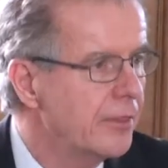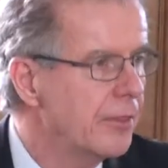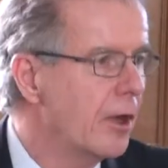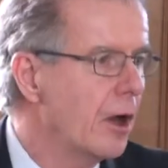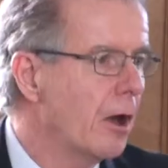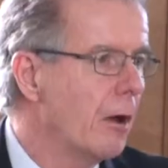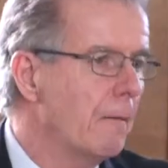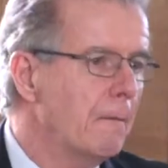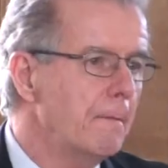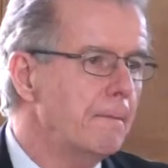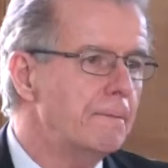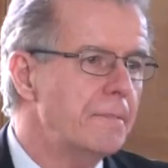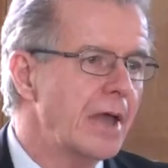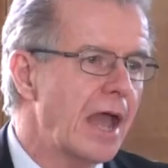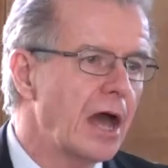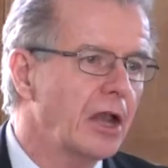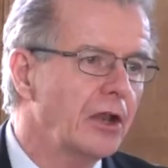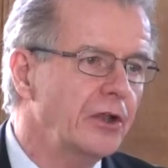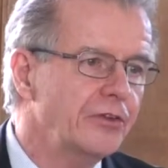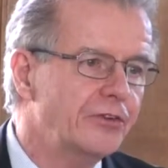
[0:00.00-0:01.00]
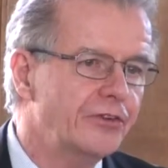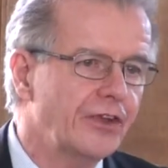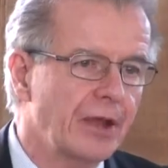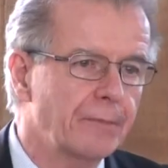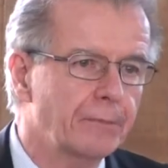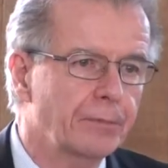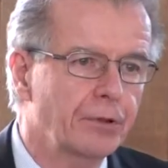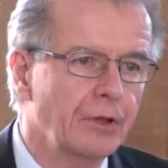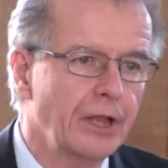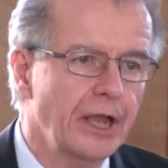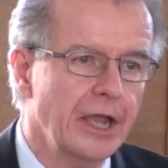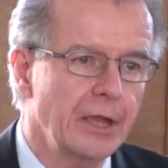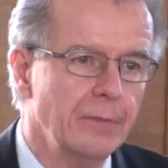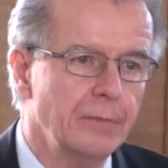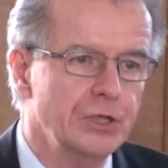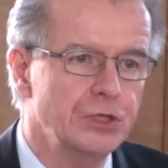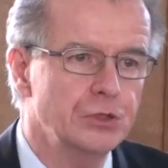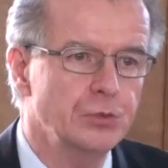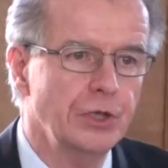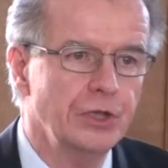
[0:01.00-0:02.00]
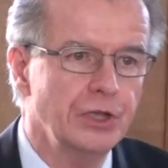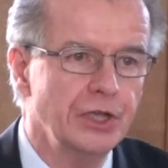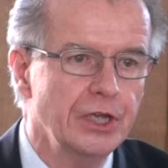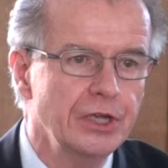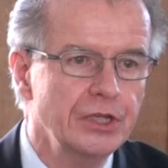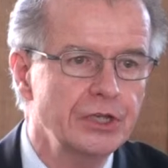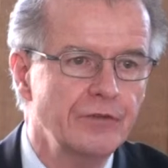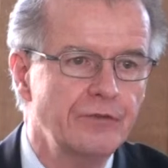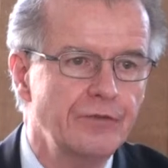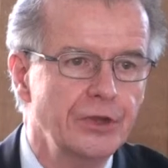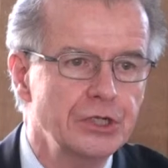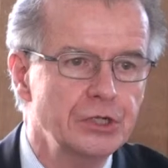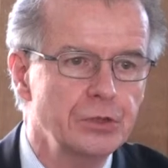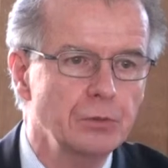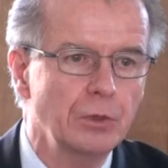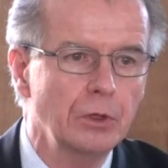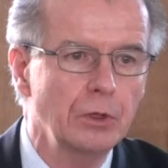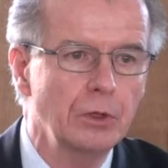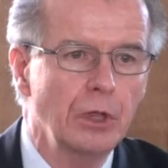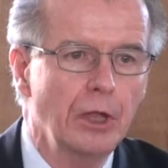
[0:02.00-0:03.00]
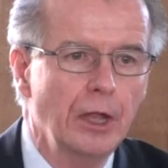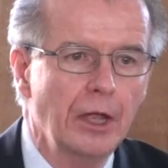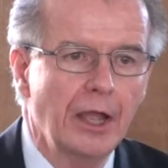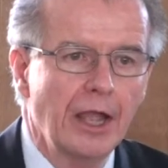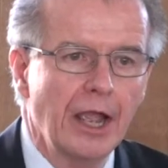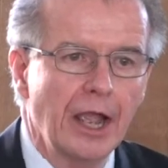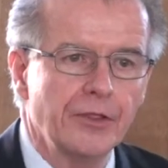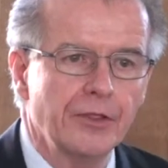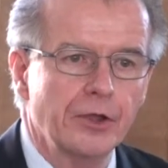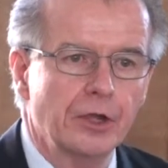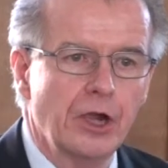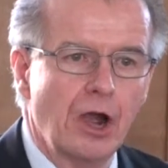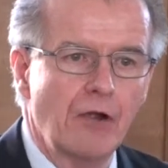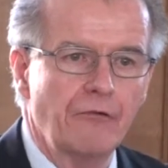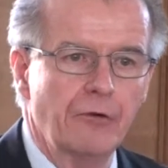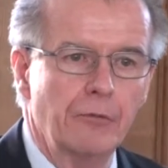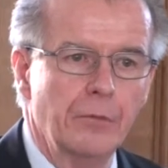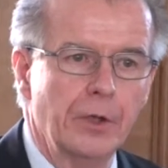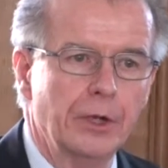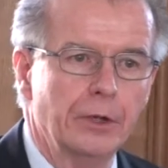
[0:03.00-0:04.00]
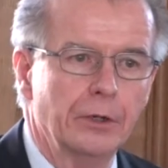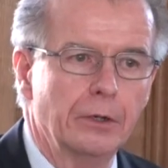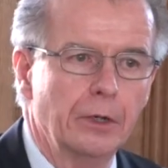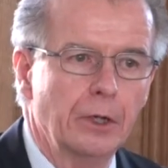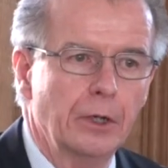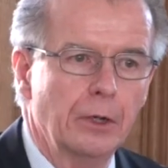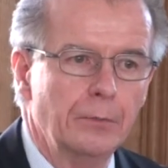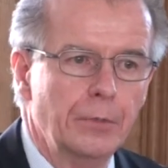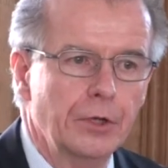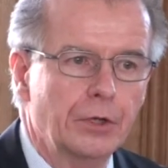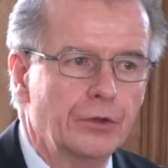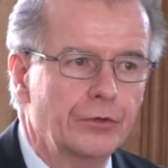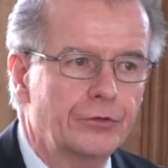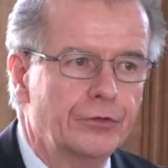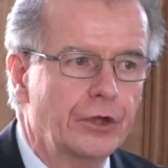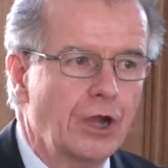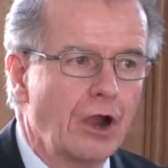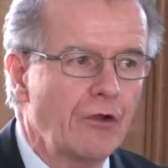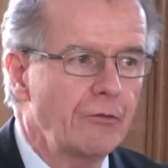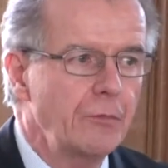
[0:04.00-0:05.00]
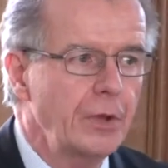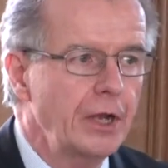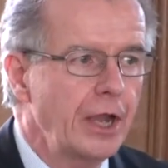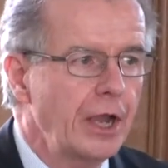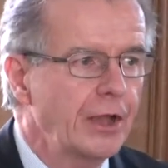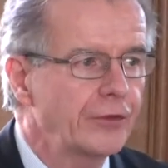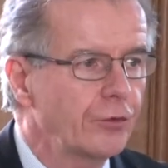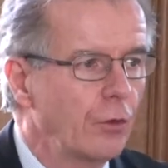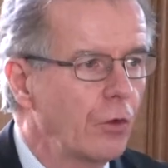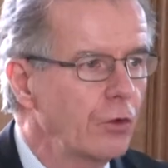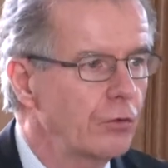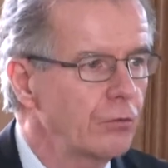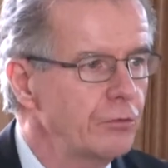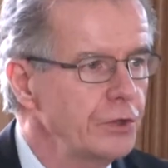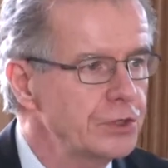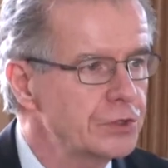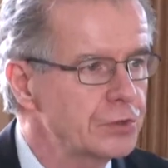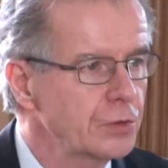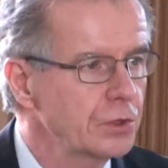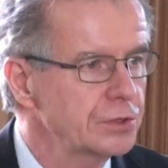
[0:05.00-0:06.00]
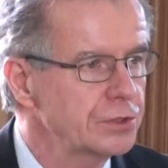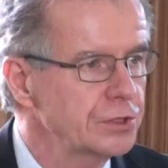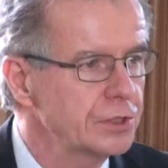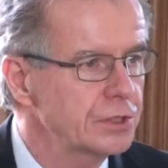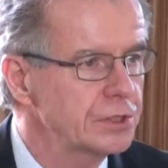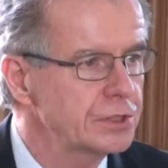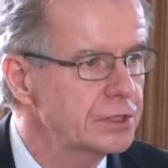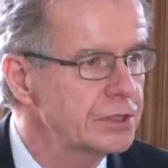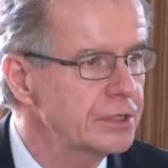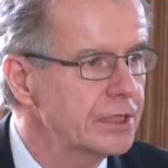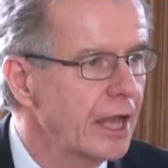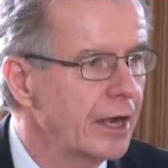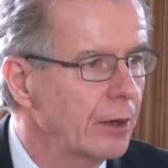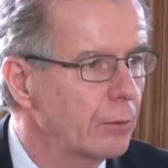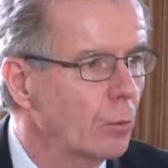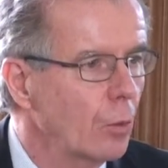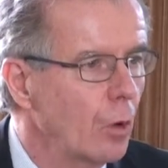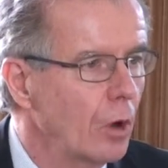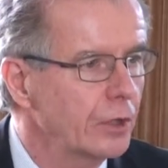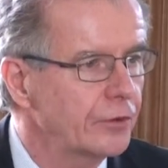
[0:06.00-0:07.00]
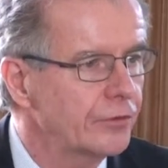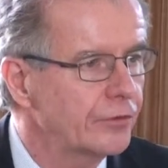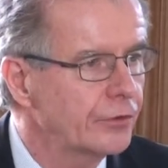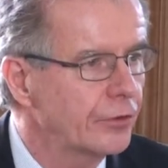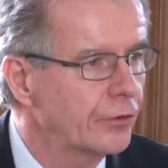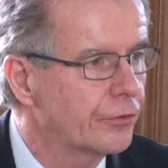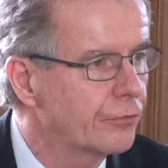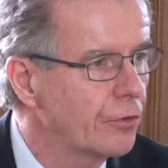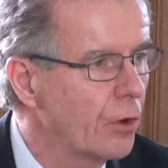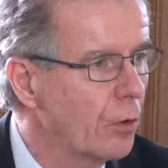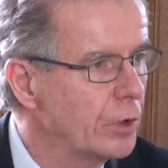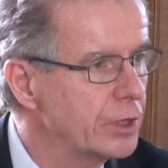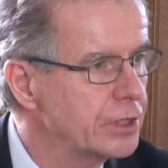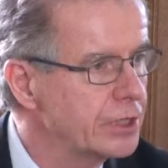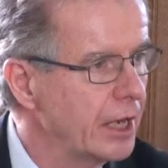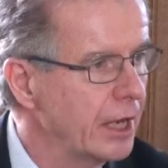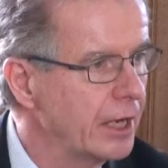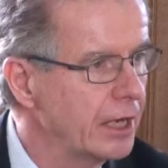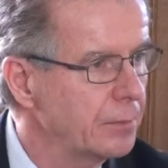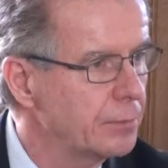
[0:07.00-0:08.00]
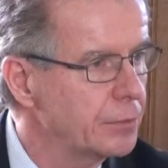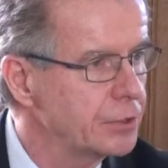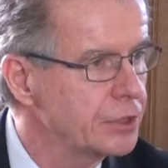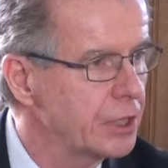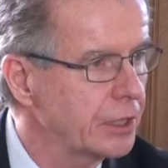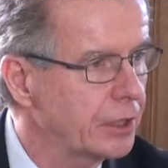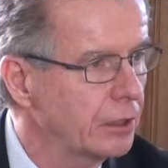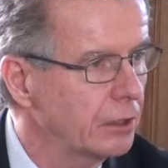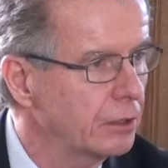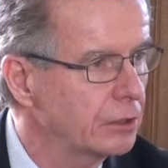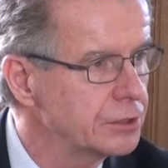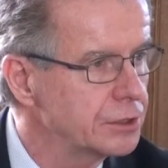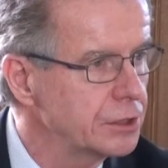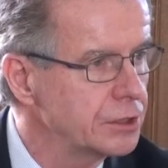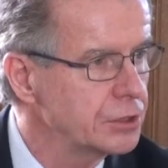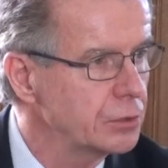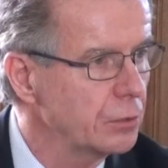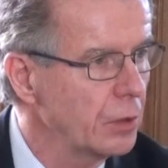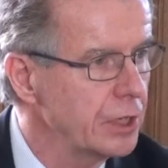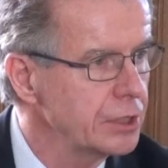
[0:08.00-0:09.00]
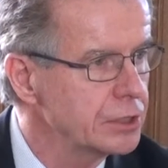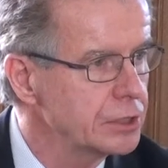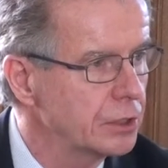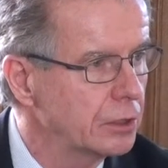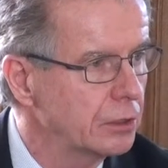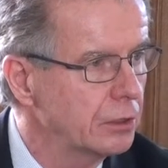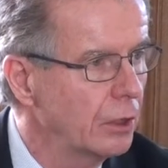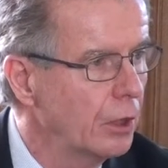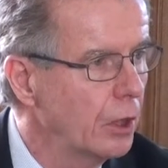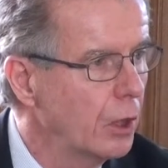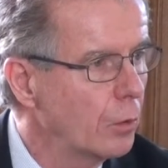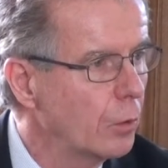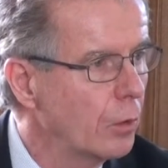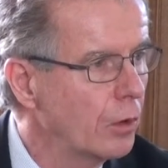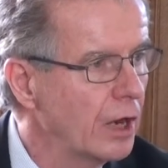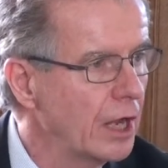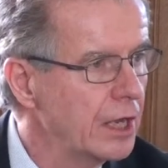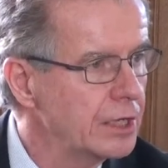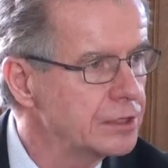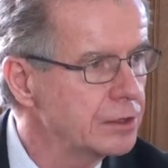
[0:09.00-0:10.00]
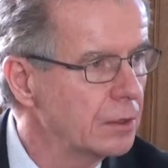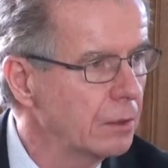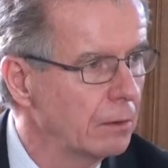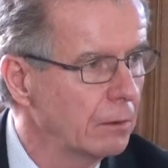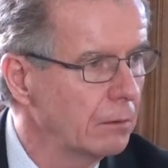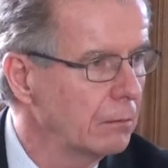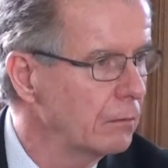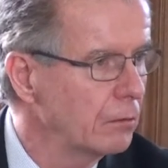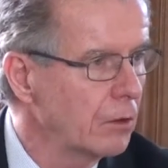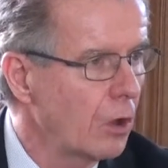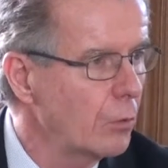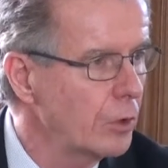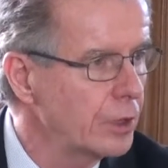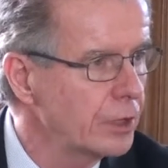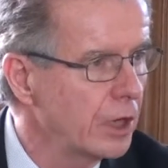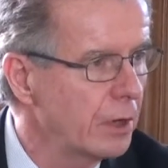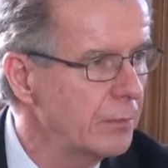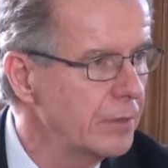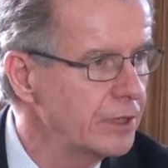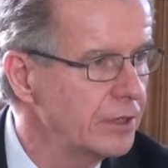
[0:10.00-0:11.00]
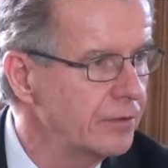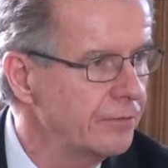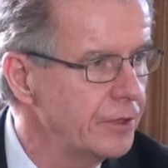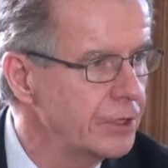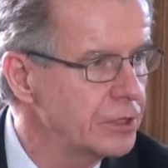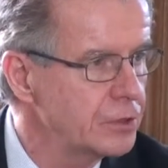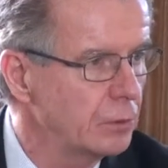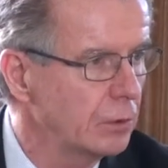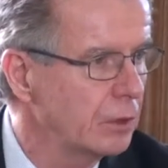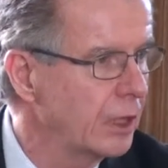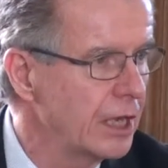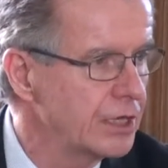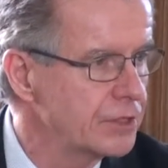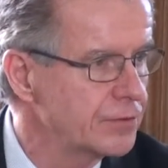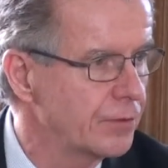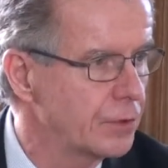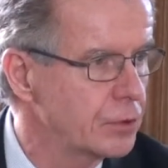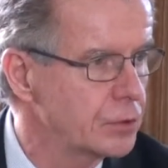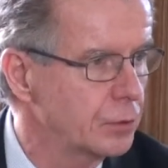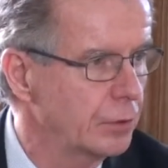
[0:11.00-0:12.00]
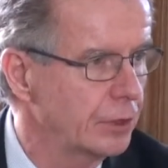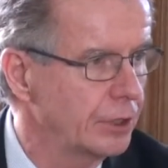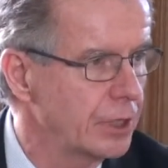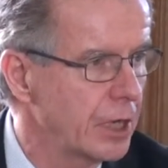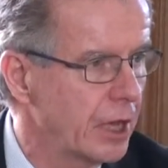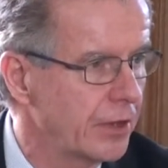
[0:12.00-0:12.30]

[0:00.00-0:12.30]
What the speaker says: the balance at play between the individual and the government, because the government has all the resources that it wants to throw into any particular situation, whereas a low-income individual has virtually